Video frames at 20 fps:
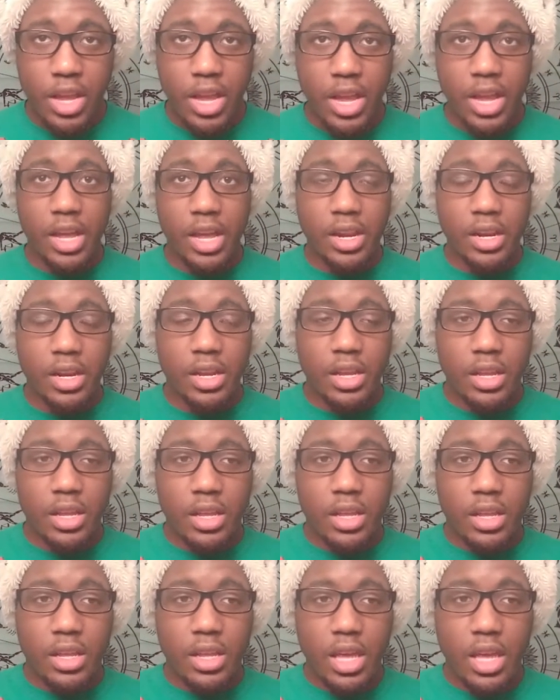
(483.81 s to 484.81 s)
And
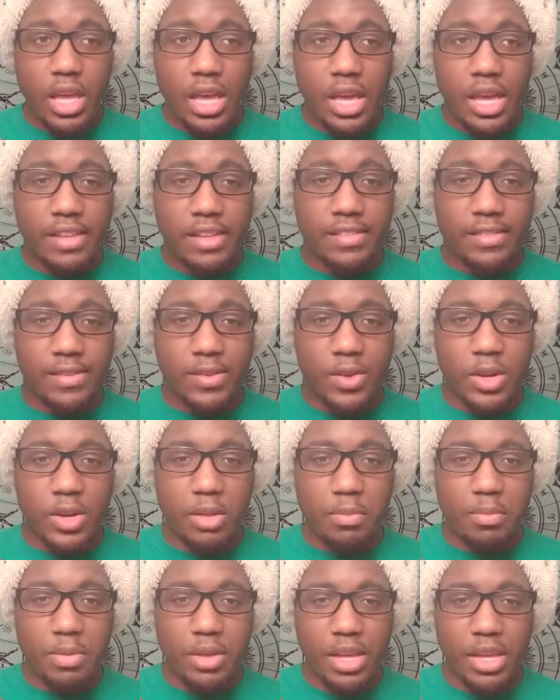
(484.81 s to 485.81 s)
it's
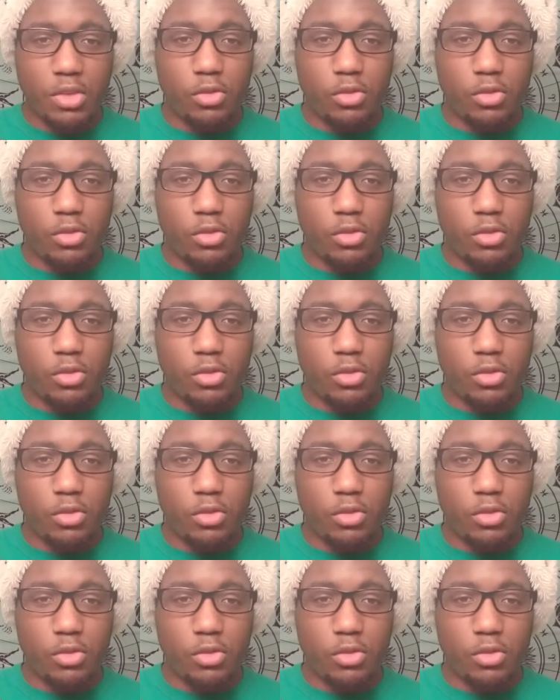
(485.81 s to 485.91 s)
going to be